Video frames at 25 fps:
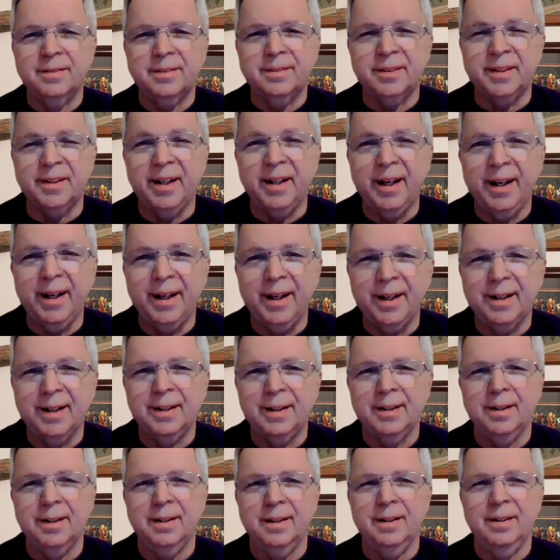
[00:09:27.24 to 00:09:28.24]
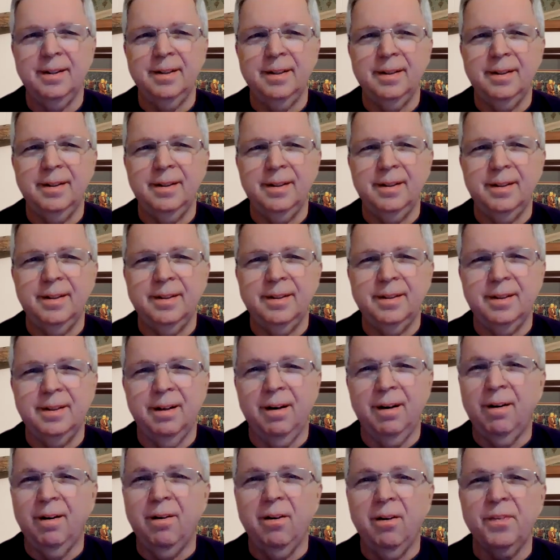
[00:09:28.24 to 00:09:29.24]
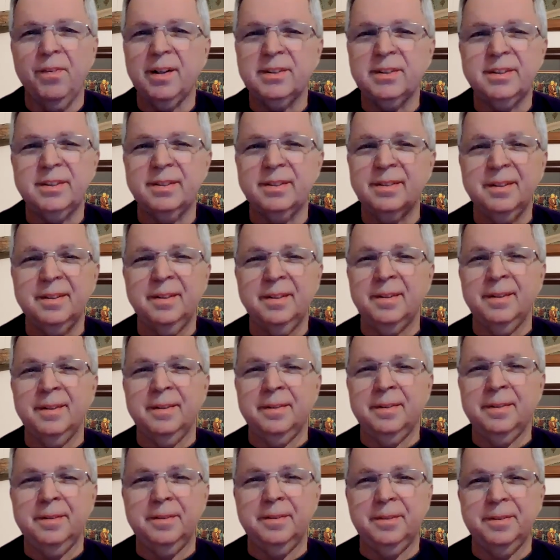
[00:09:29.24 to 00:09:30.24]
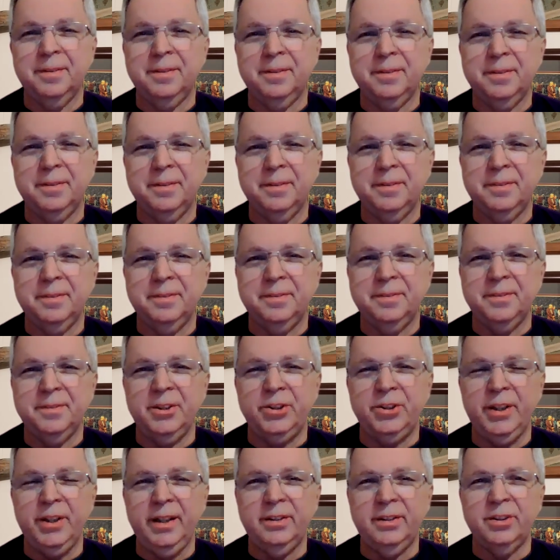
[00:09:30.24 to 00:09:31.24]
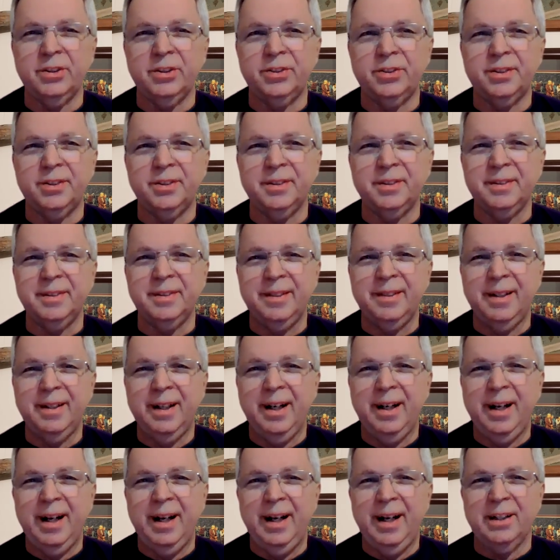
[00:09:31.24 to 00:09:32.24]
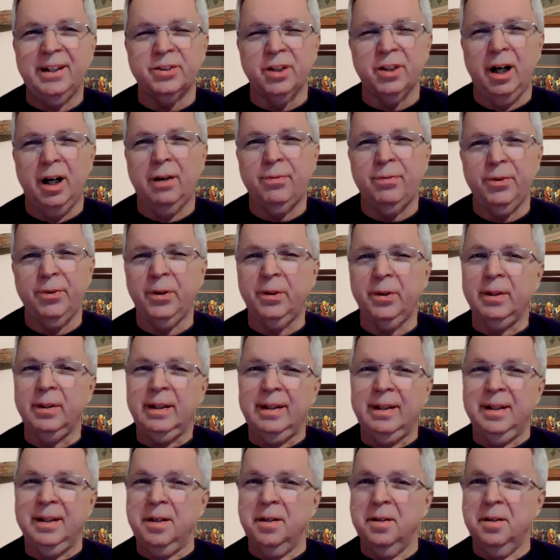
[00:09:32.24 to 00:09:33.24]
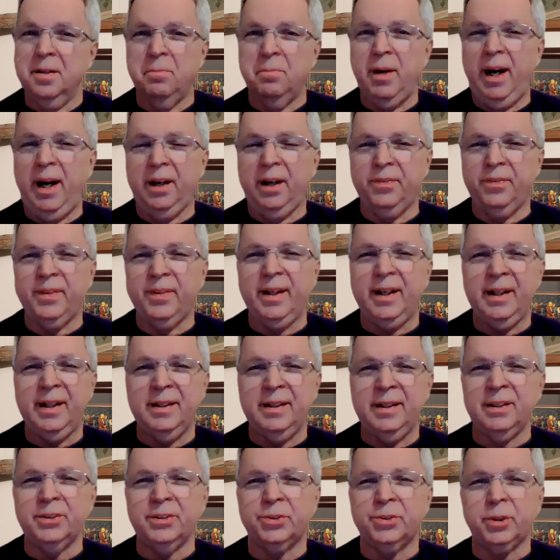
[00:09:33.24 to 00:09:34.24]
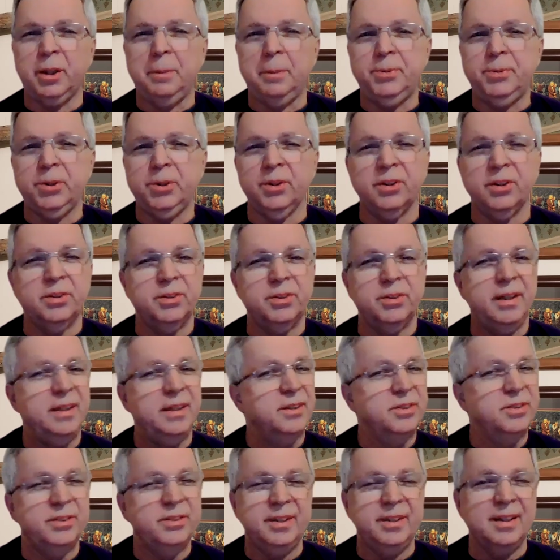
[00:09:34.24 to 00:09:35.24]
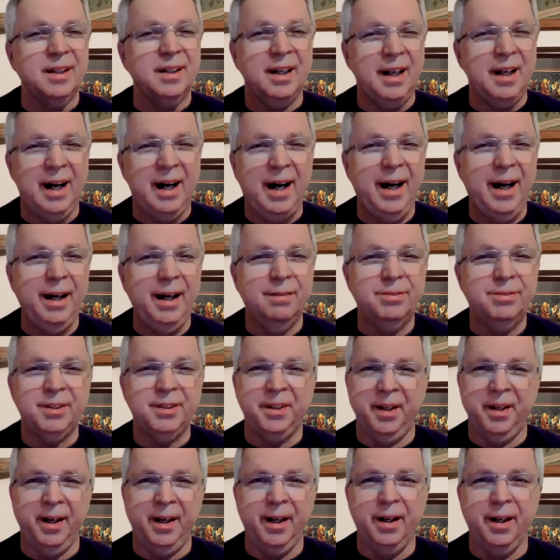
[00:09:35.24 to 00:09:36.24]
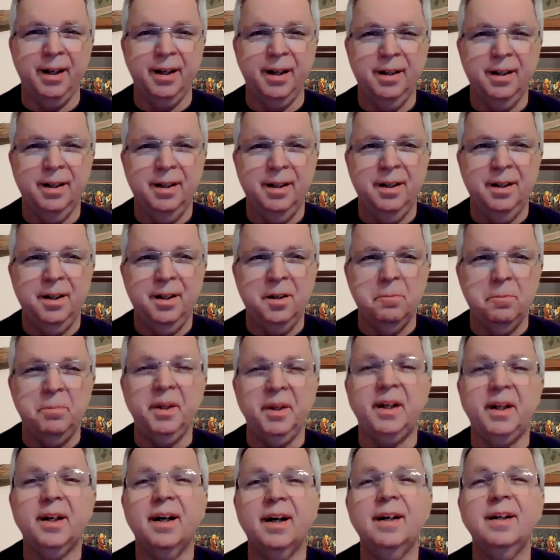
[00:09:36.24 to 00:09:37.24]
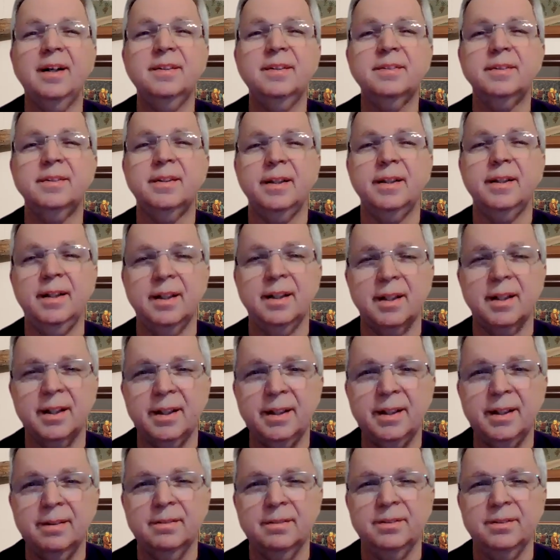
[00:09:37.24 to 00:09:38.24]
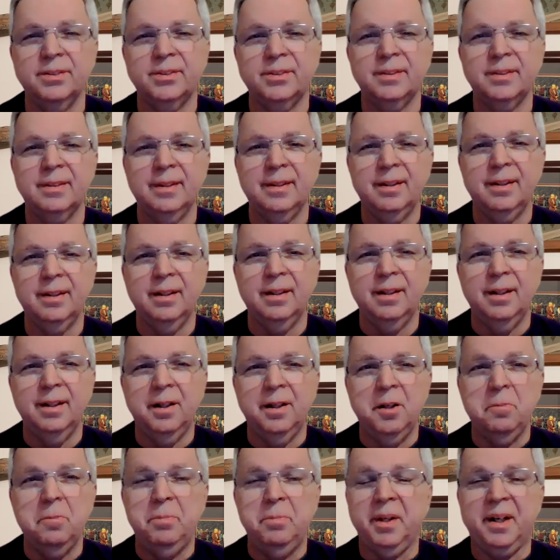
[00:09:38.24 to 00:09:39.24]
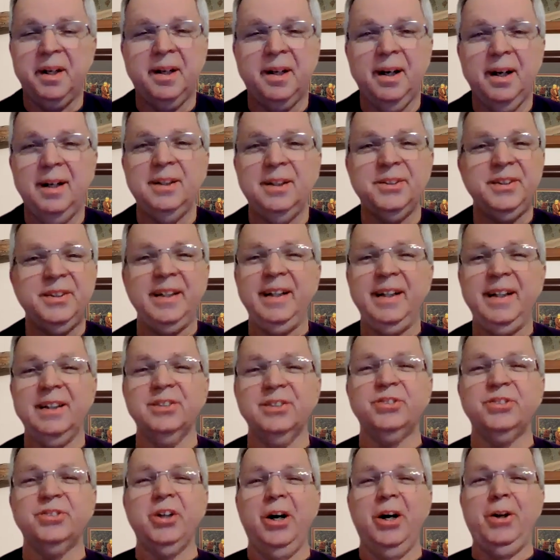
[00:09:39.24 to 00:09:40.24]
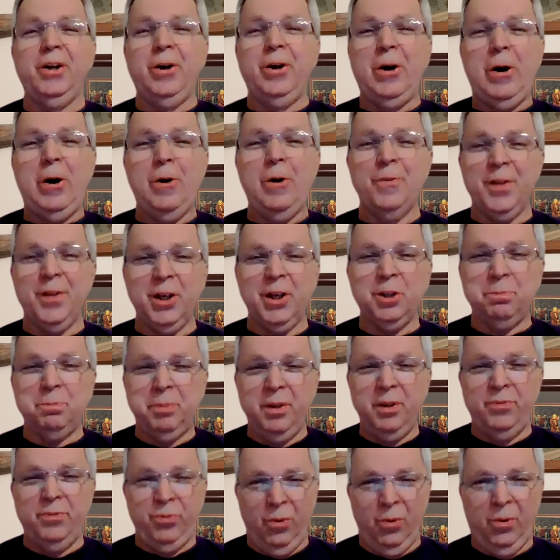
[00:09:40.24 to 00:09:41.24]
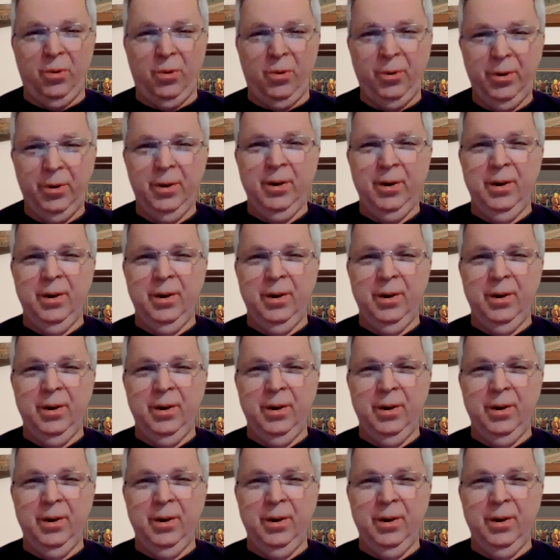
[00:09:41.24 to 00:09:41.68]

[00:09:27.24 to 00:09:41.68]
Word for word: today. All this that Jesus has offered back then in scripture is he is still alive today because he lives, because he has done all this before.